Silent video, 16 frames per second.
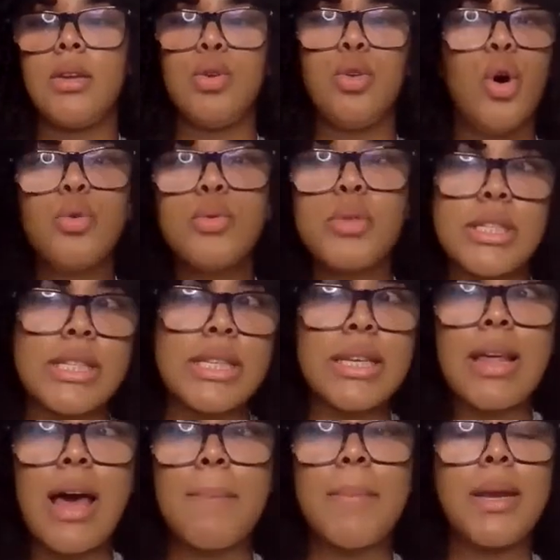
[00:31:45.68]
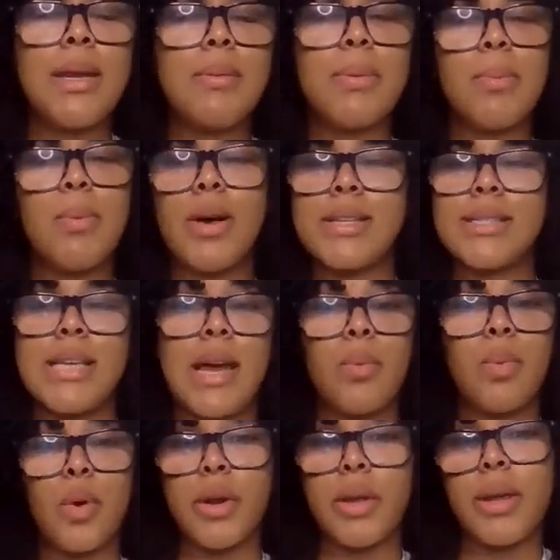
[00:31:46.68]
you don't see that many people outside
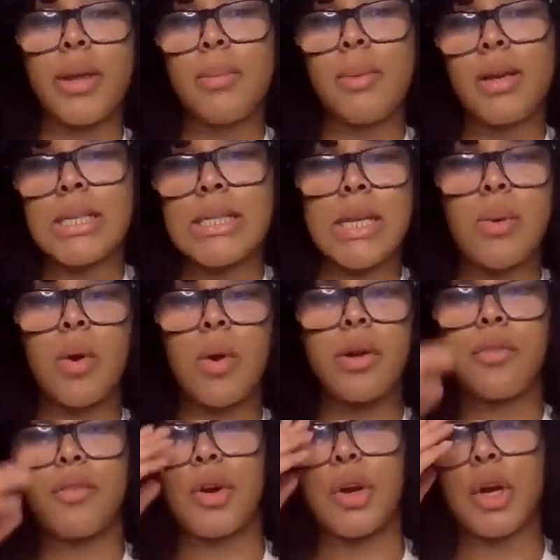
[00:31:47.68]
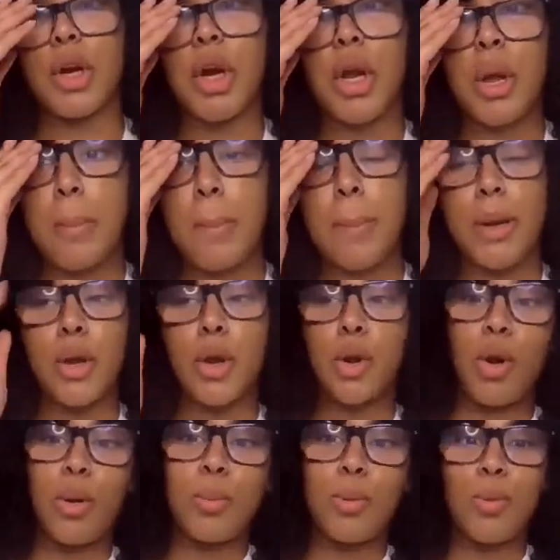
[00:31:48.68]
working because they work for bigger
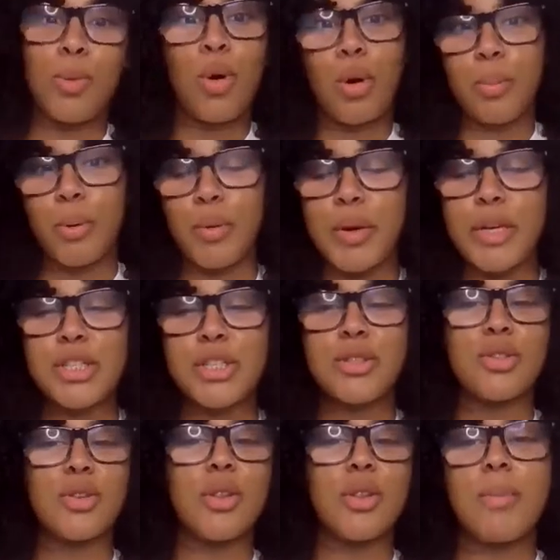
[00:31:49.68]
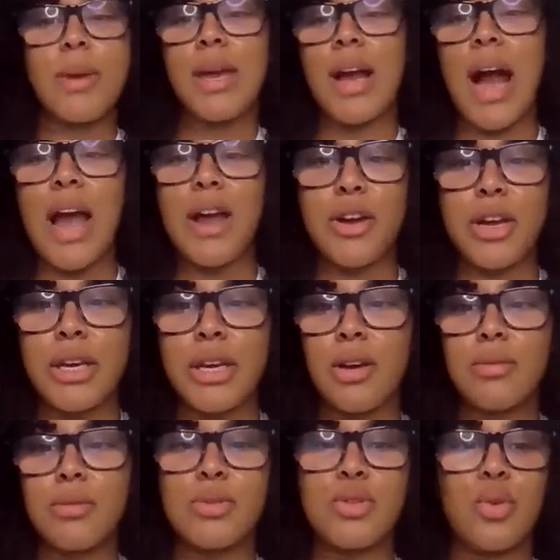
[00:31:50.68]
corporations or they make a higher
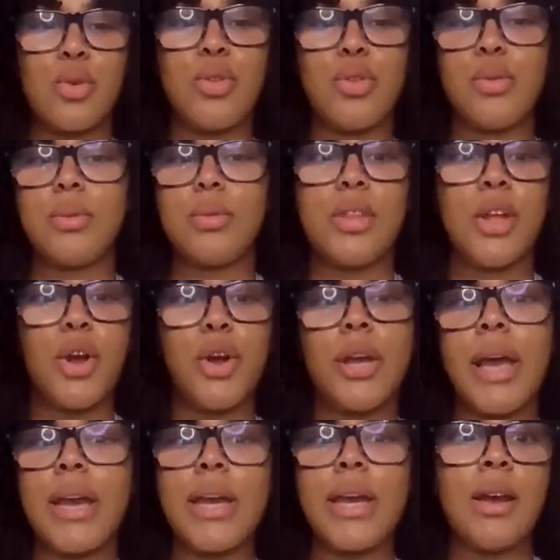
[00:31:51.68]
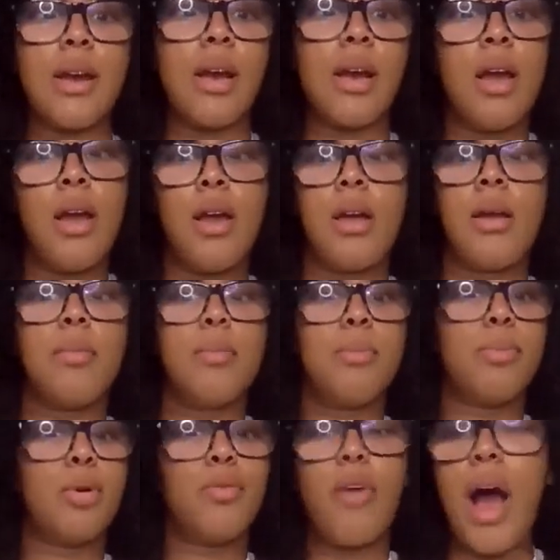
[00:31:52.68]
income. So they're getting
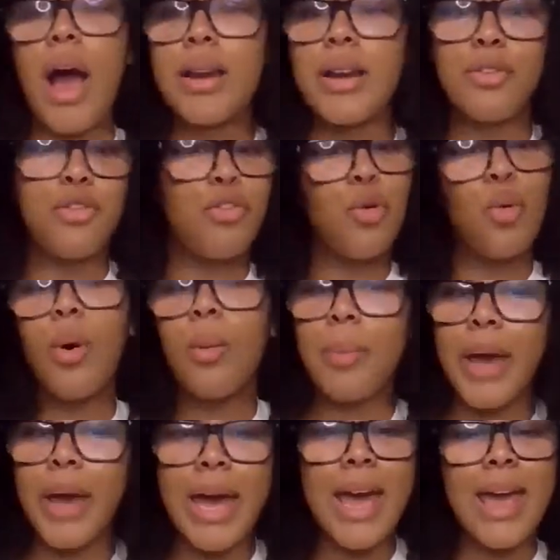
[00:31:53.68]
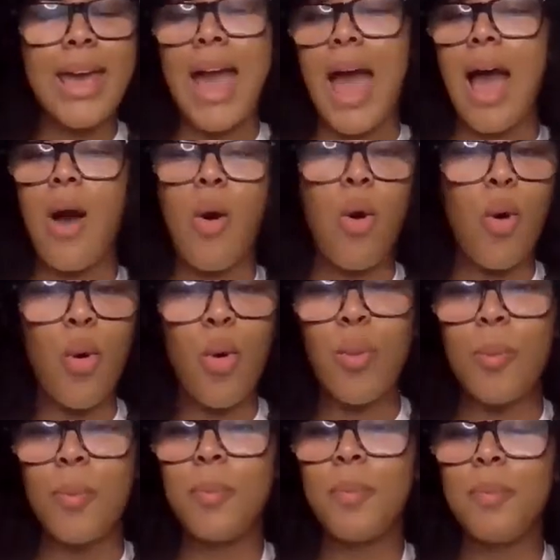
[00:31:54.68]
provided food pay at
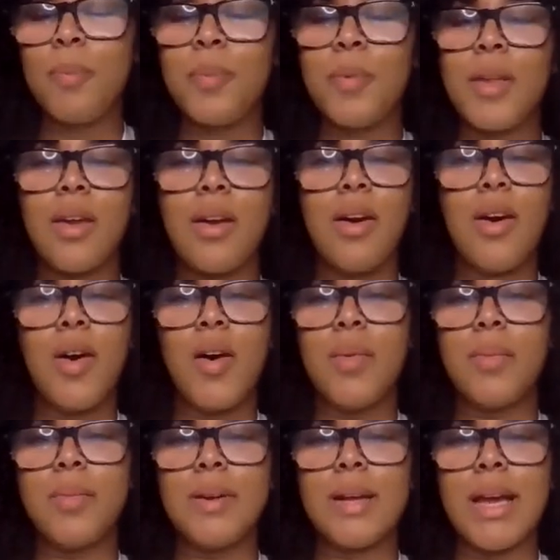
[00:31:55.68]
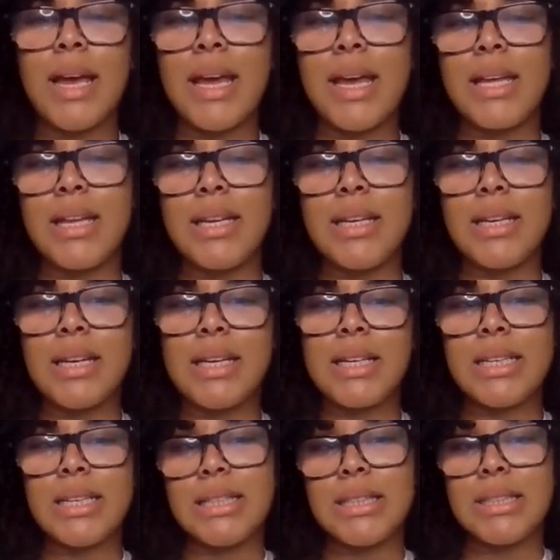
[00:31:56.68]
home, and
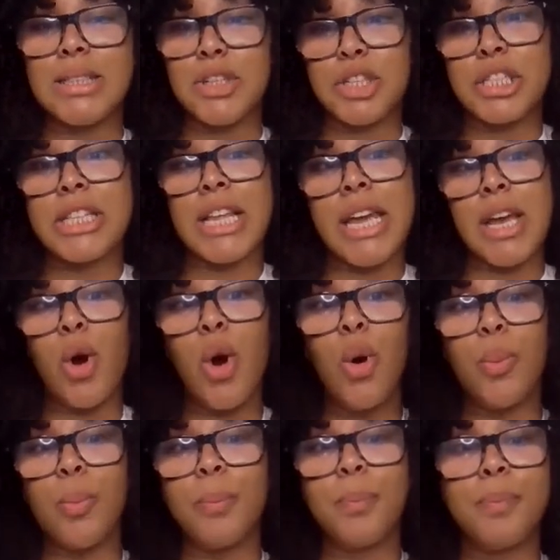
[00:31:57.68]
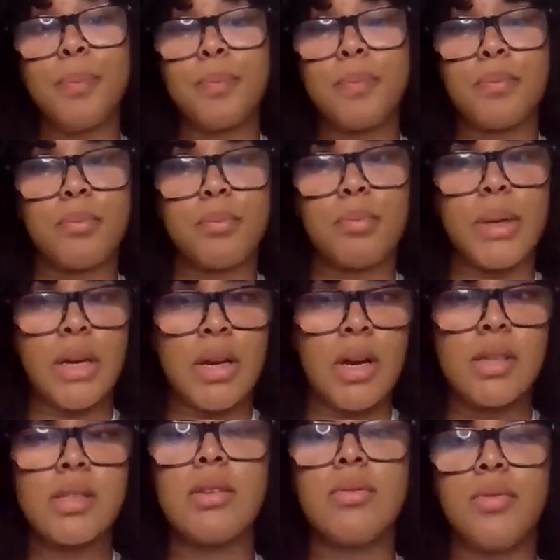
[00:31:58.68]
they're staying home
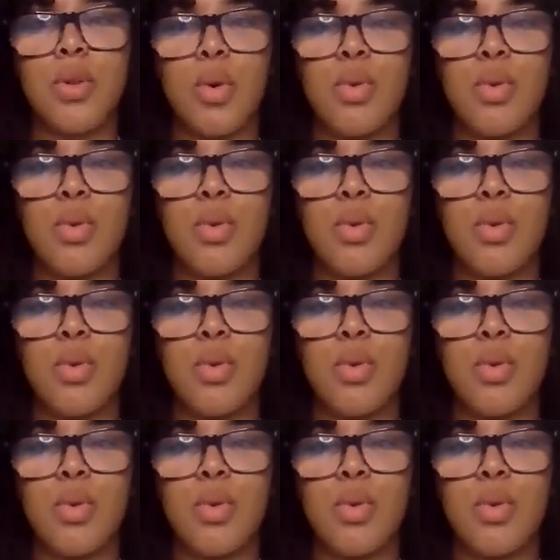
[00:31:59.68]
because of